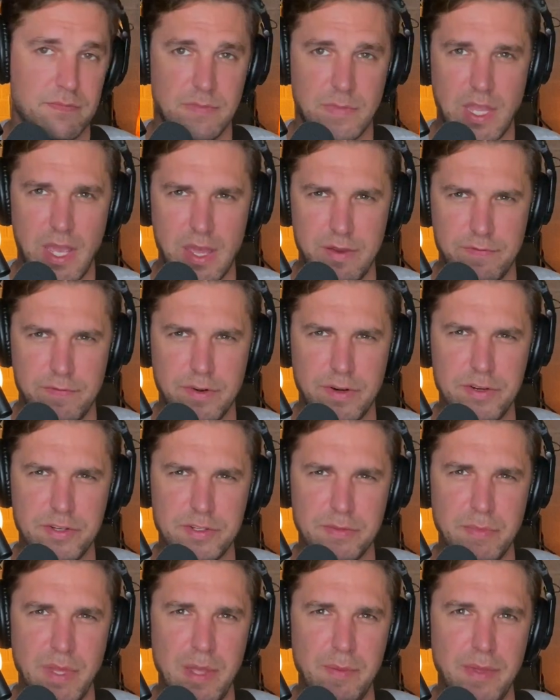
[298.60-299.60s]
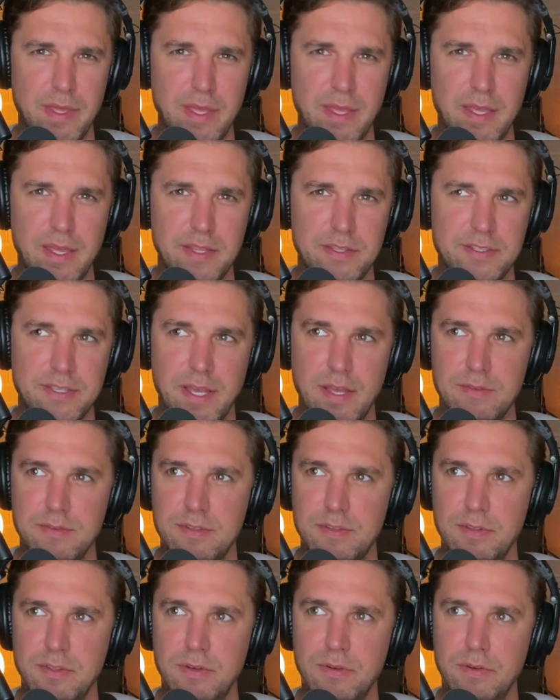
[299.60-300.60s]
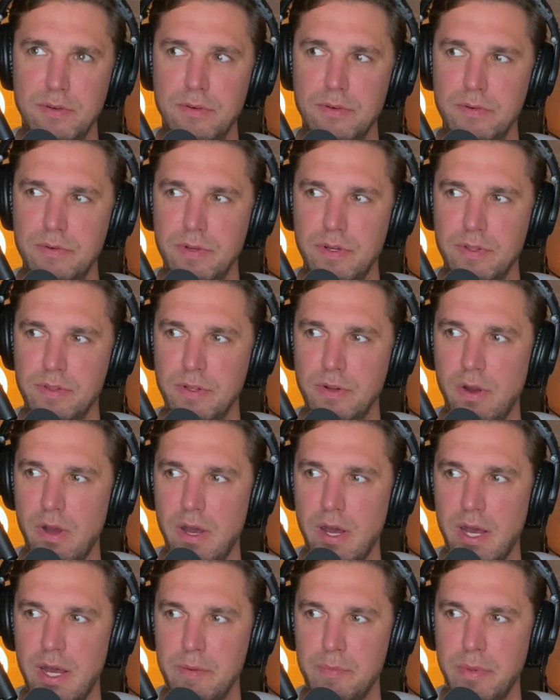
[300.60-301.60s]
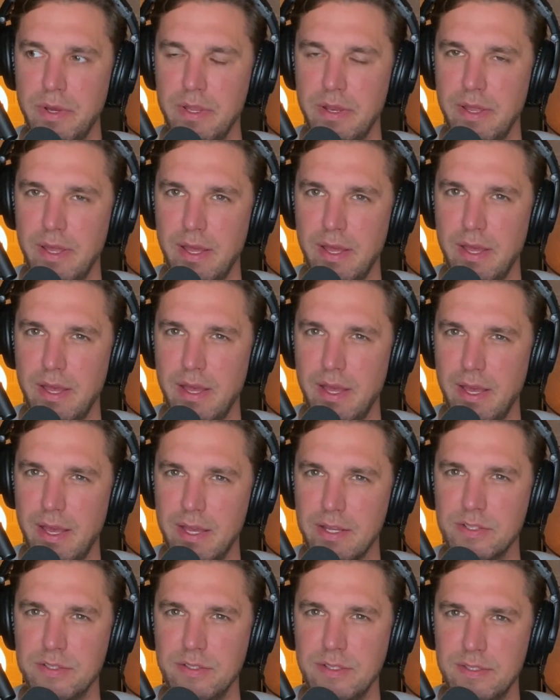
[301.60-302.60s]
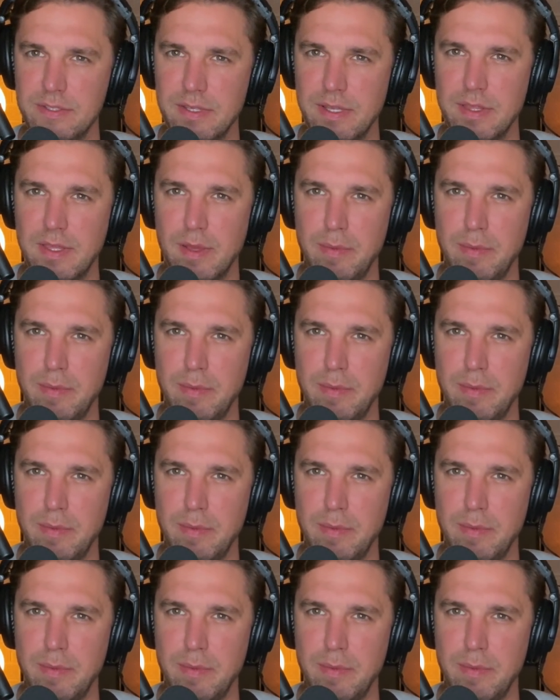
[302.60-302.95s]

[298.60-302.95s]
at first, maybe it sounds a little odd, but actually it's not that